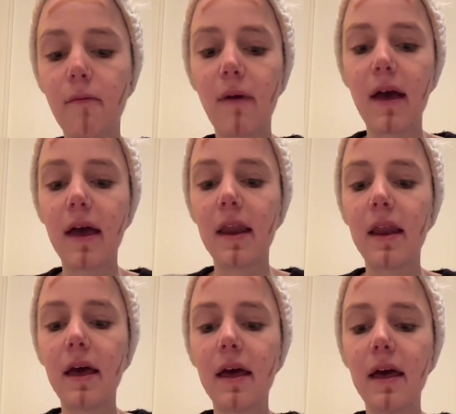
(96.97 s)

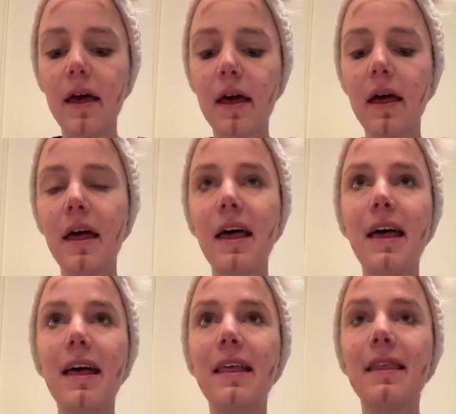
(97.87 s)
when
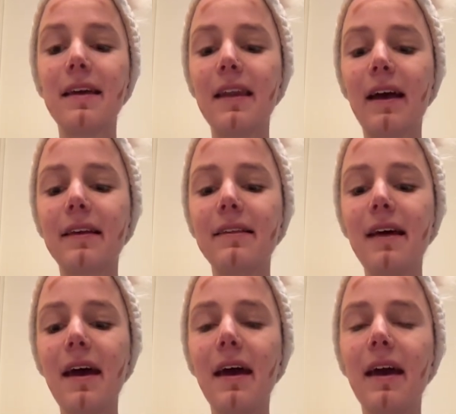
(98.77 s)
the next
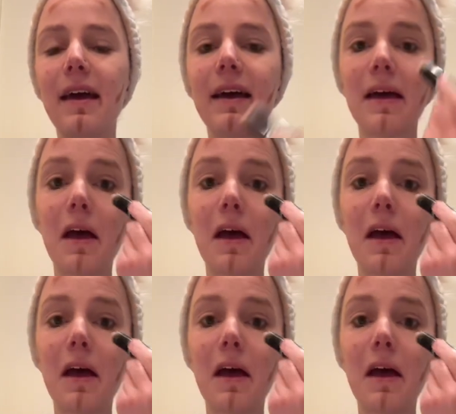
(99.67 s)
day